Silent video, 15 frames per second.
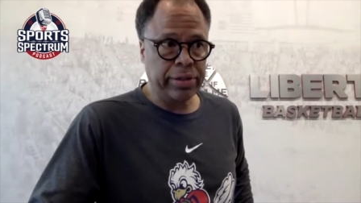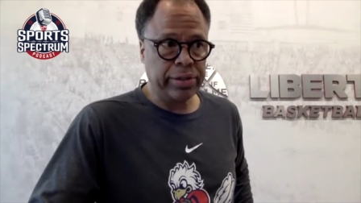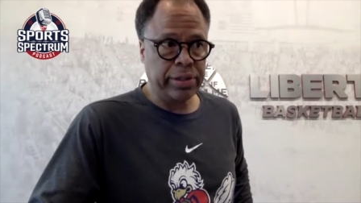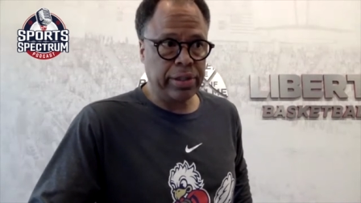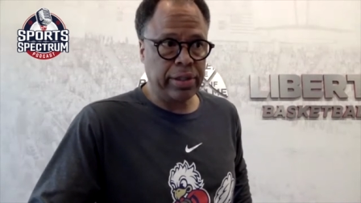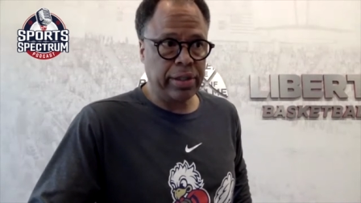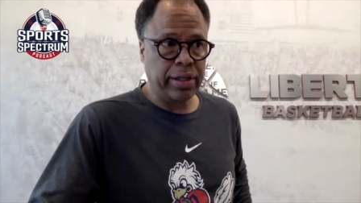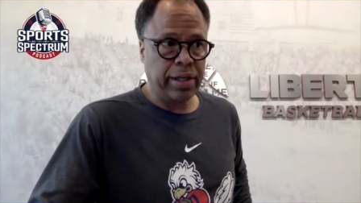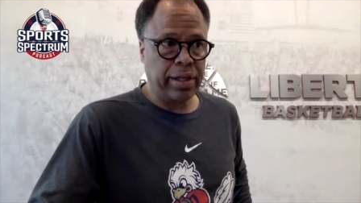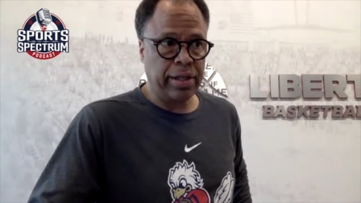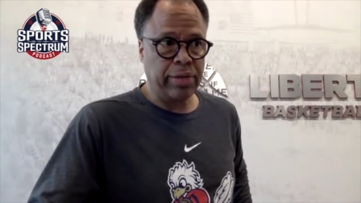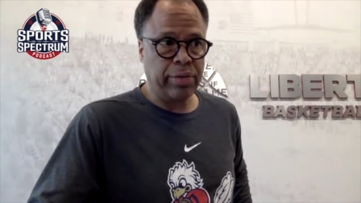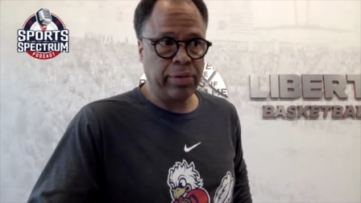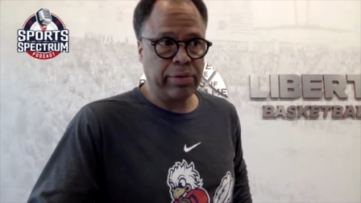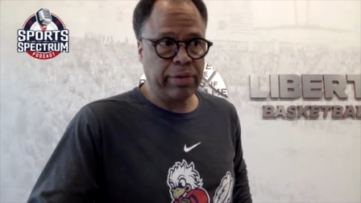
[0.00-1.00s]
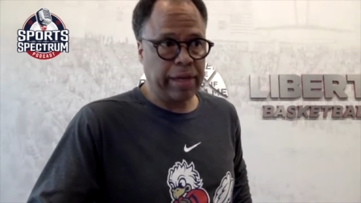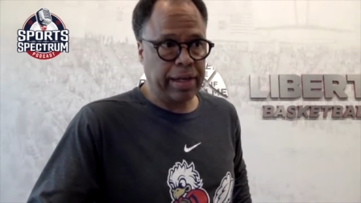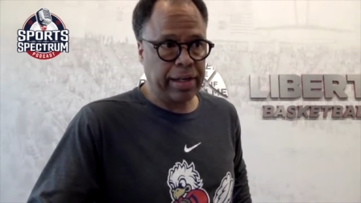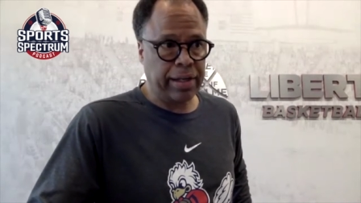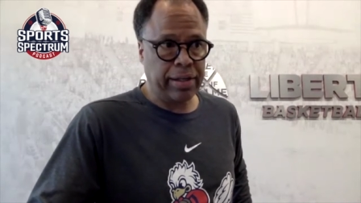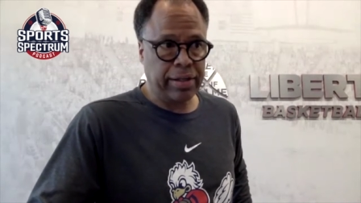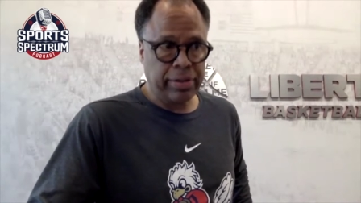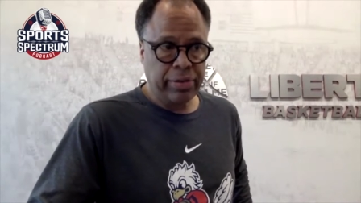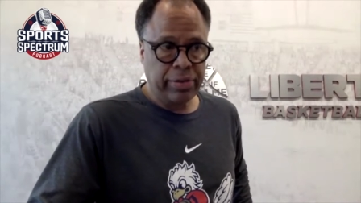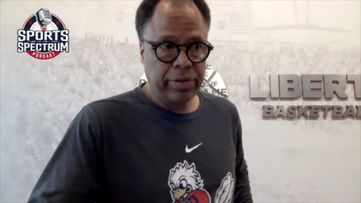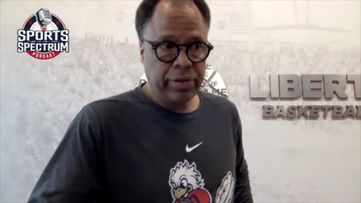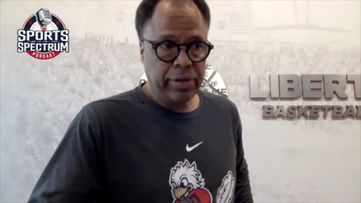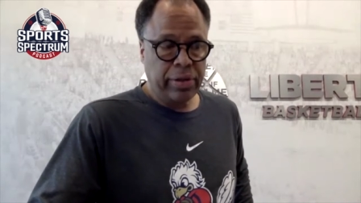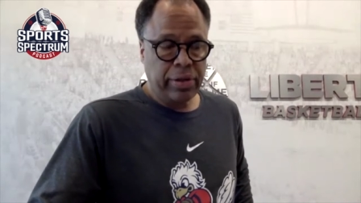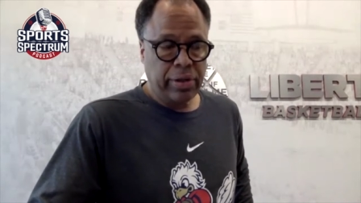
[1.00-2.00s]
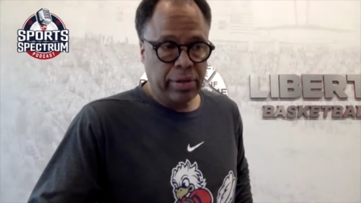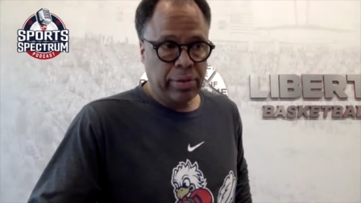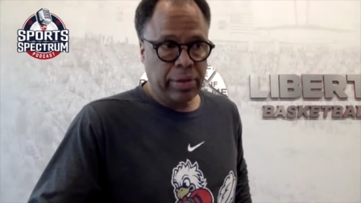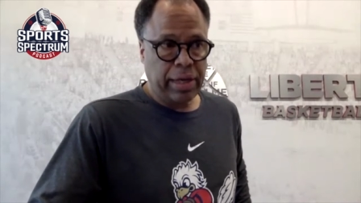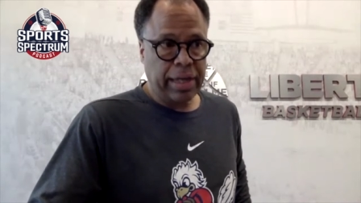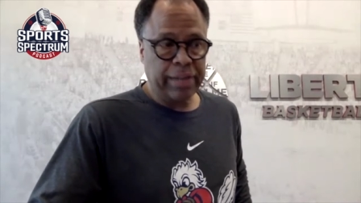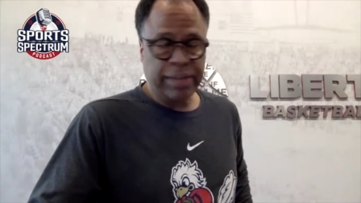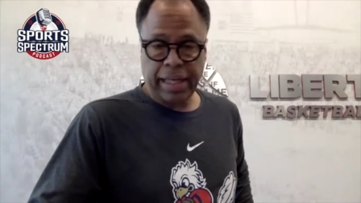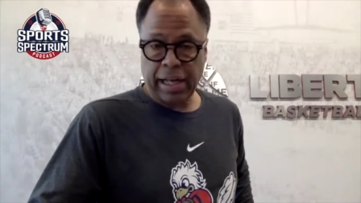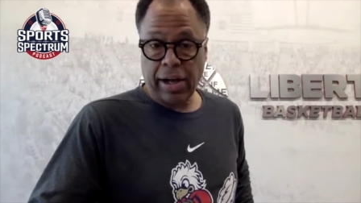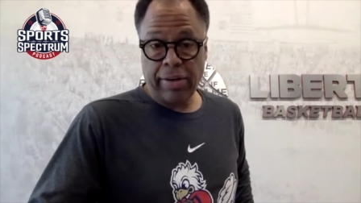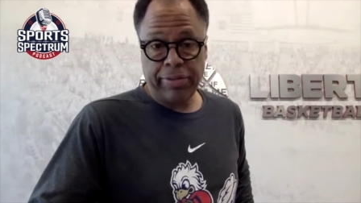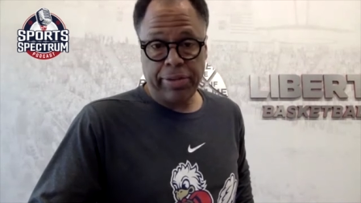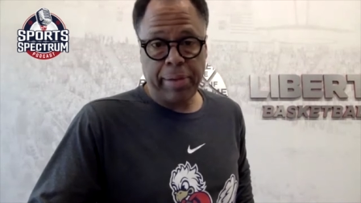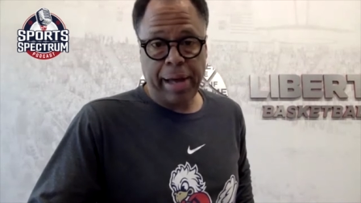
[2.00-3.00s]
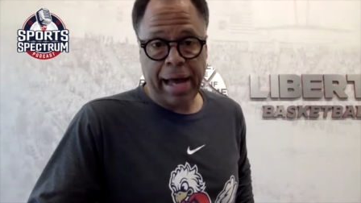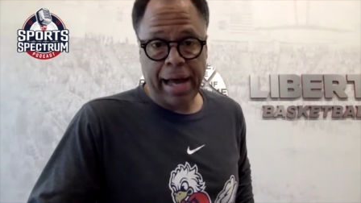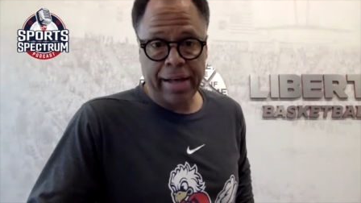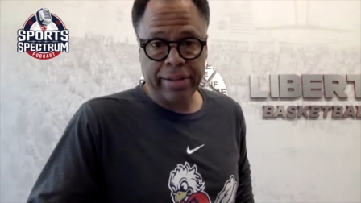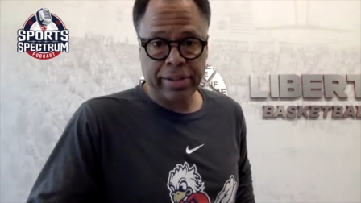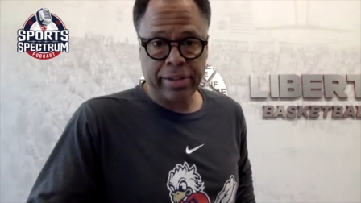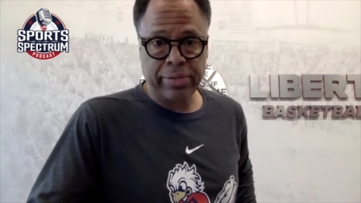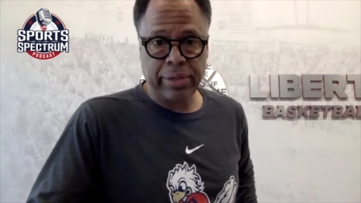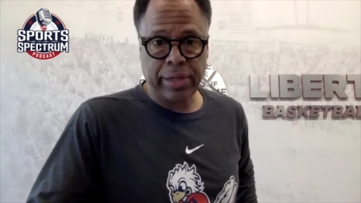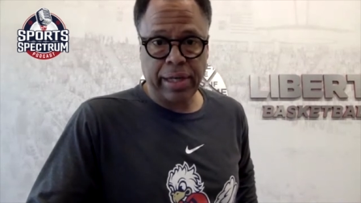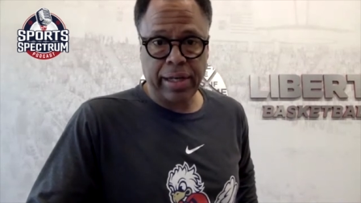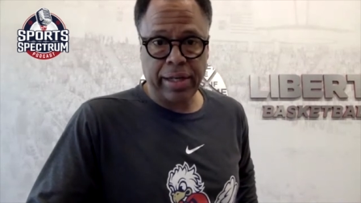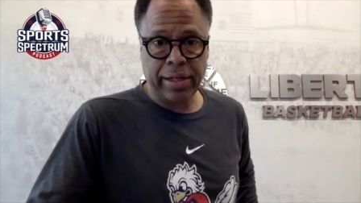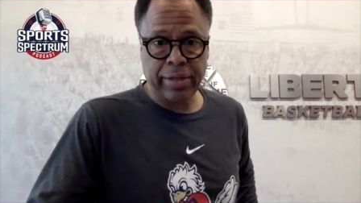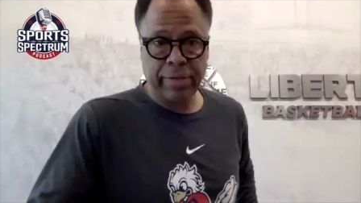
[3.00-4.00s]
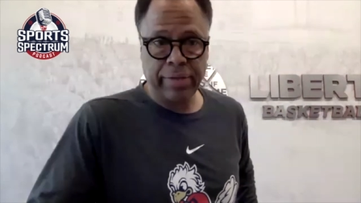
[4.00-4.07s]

And I think we got to take off the mask, and we got to,